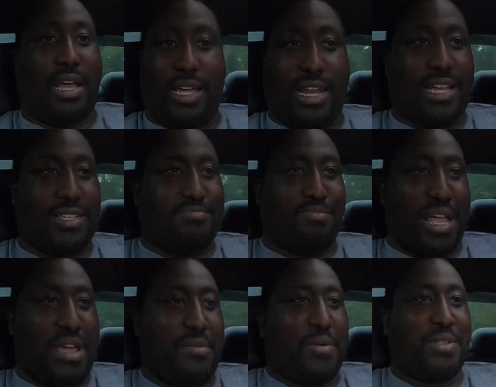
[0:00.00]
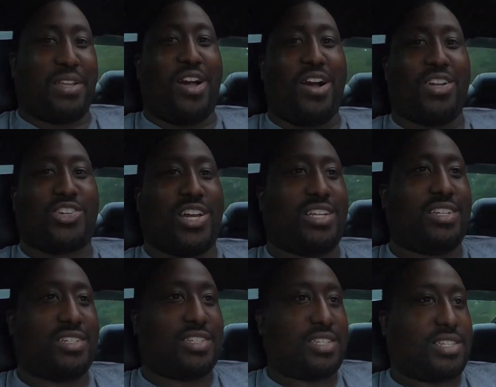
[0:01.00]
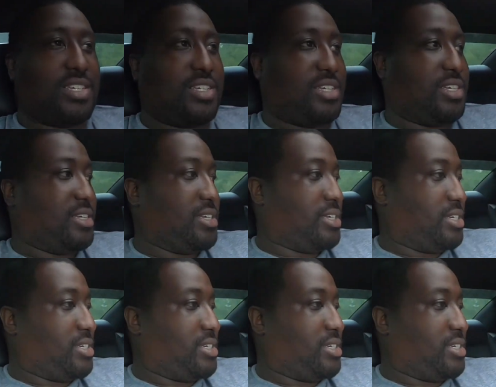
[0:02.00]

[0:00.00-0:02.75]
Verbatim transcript: hey, that's playing with the contractors.